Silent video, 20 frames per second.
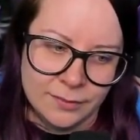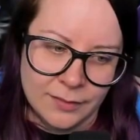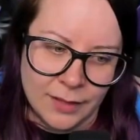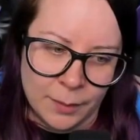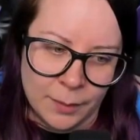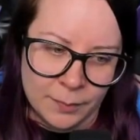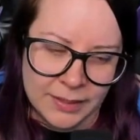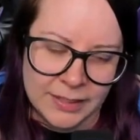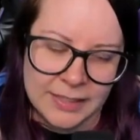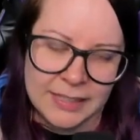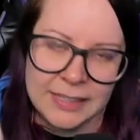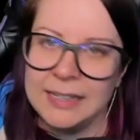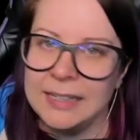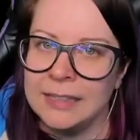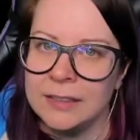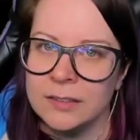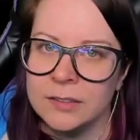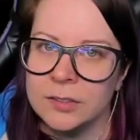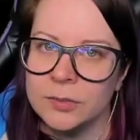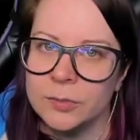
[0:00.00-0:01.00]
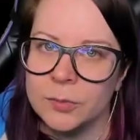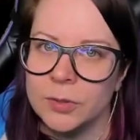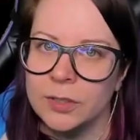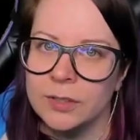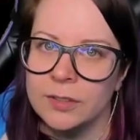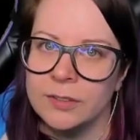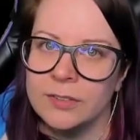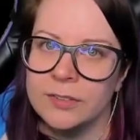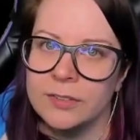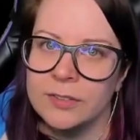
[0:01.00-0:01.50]
I'm leaning
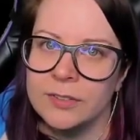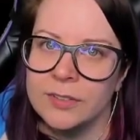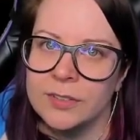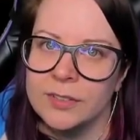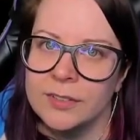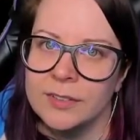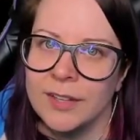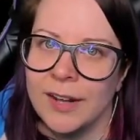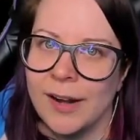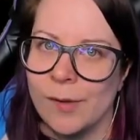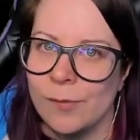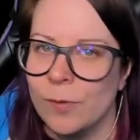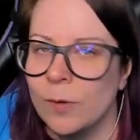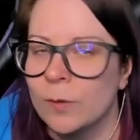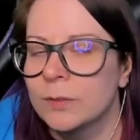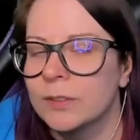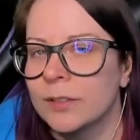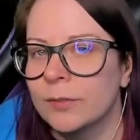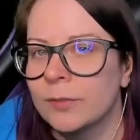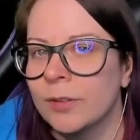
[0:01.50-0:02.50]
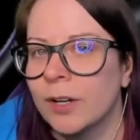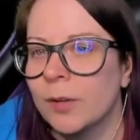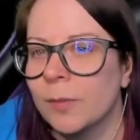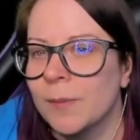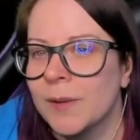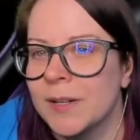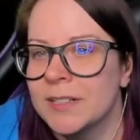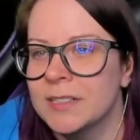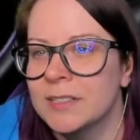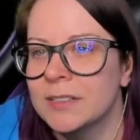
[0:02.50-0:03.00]
towards that I won't
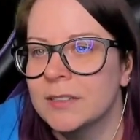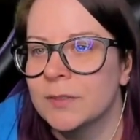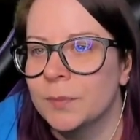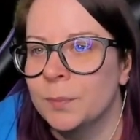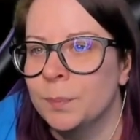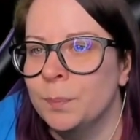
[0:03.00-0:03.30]
recommend it